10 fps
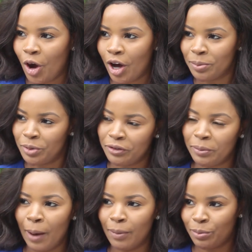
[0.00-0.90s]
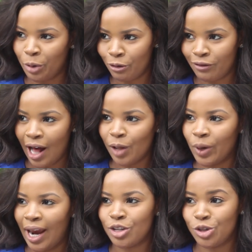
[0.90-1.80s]
got a bit of a public profile
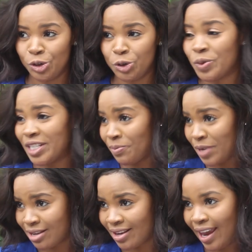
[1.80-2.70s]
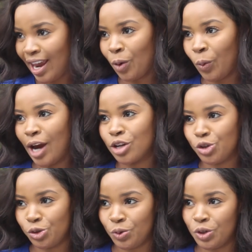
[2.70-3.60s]
where I do speaking, where I
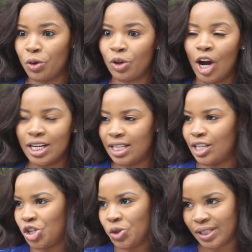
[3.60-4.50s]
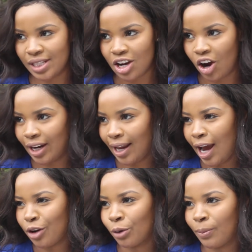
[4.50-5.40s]
do, you know, the content that you see
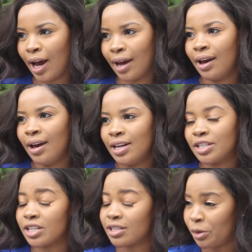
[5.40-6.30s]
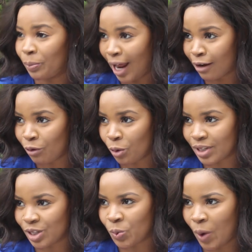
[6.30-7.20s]
online on my digital
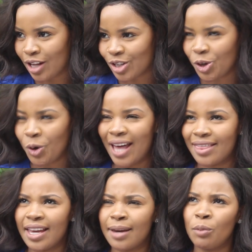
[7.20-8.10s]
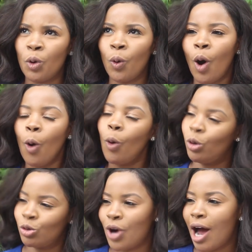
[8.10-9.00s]
platforms as well. So I think more
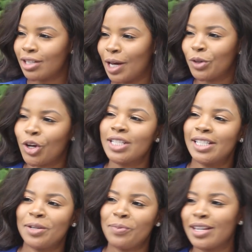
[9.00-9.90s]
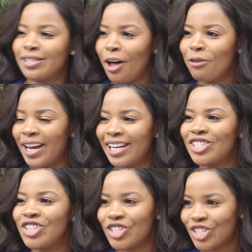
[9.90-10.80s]
all round, I would consider myself a
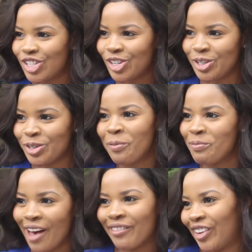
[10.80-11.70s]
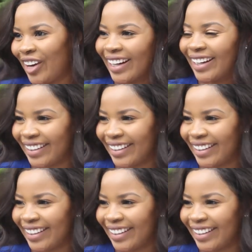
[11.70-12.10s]
digital maverick.